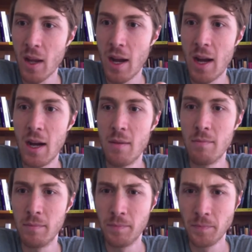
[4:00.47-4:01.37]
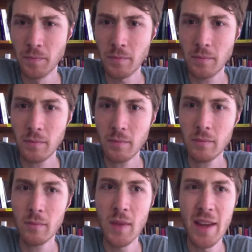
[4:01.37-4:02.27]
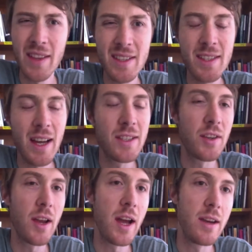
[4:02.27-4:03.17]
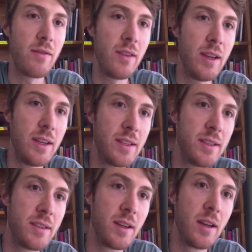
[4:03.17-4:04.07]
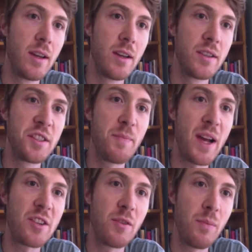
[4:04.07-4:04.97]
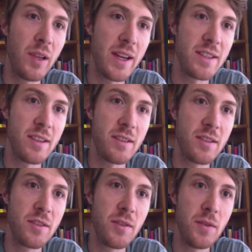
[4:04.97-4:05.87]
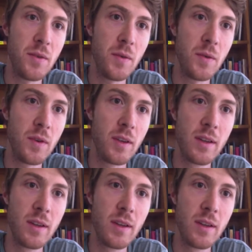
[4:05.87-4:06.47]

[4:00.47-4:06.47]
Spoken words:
Um, and then sites are kind of these special places to